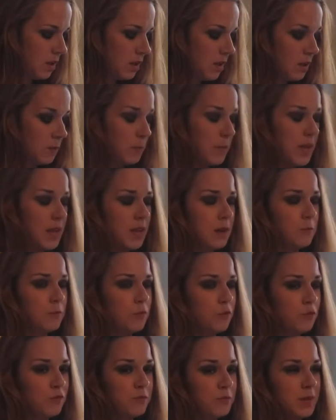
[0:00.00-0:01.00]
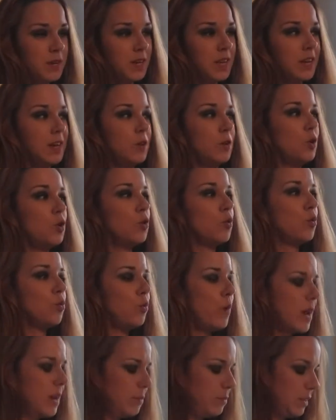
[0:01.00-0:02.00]
It made movement
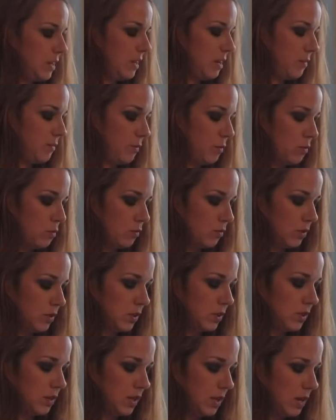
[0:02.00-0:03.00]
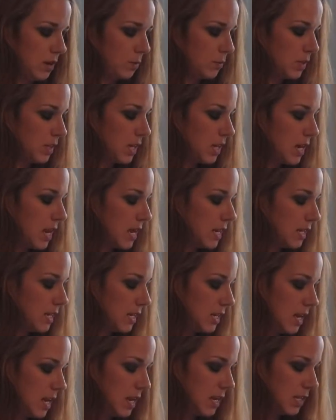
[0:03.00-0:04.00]
incredibly difficult. It was
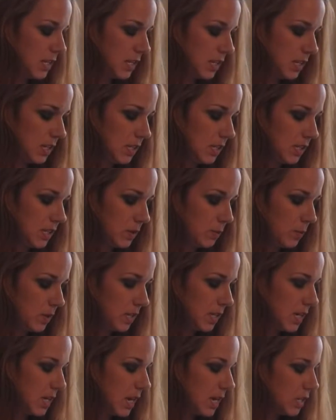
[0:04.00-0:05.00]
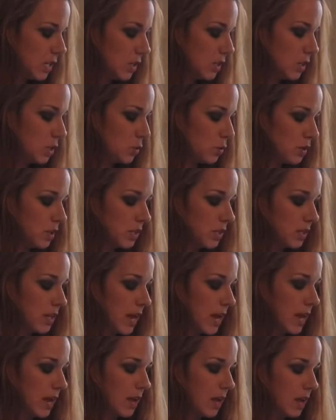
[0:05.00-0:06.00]
connected to sources
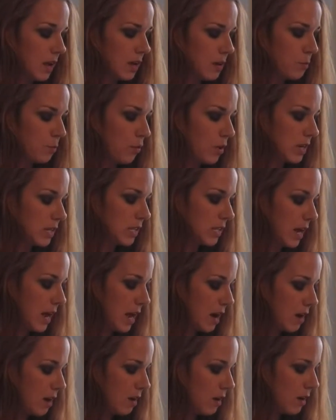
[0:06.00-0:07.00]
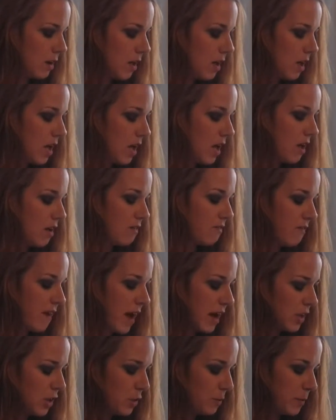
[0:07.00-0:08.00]
like compressed air,
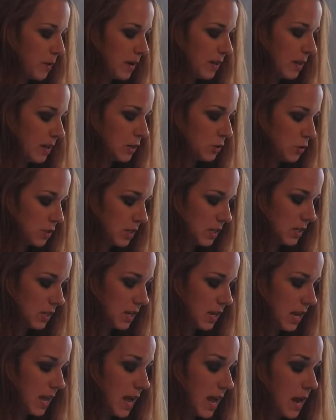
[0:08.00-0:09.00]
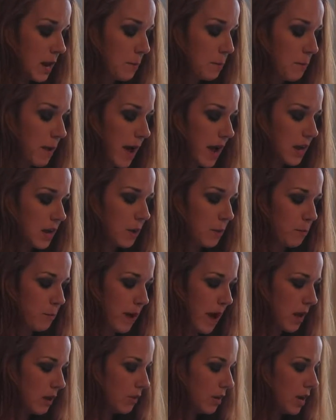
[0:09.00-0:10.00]
vacuum, and electricity. It had a backup
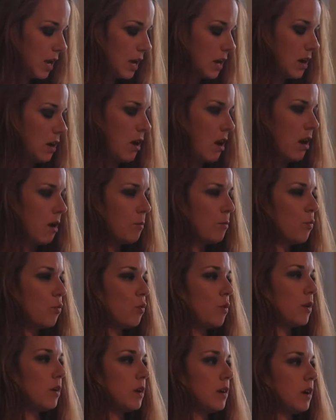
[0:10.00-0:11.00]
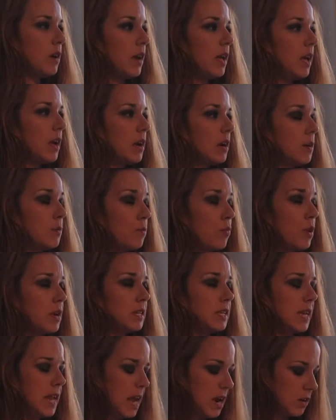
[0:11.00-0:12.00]
battery and an onboard
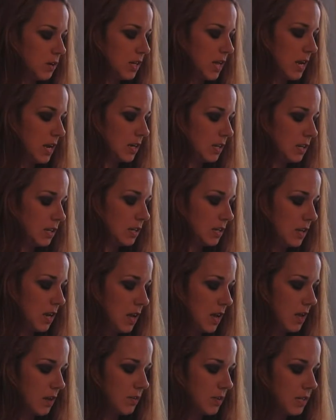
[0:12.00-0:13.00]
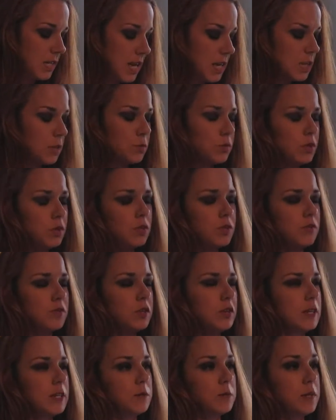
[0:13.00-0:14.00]
compressed air tanks. The tanks were used for
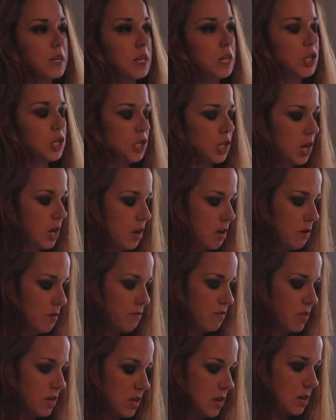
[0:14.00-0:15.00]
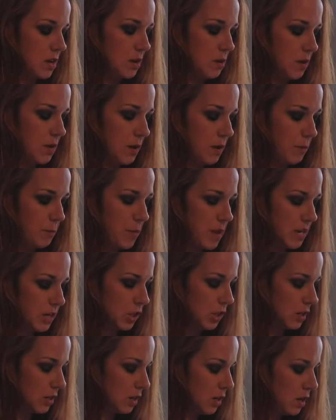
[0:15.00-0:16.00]
transportation of the
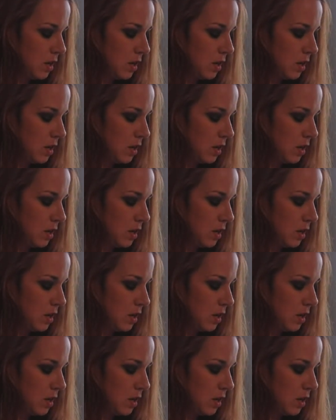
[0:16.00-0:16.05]
patient.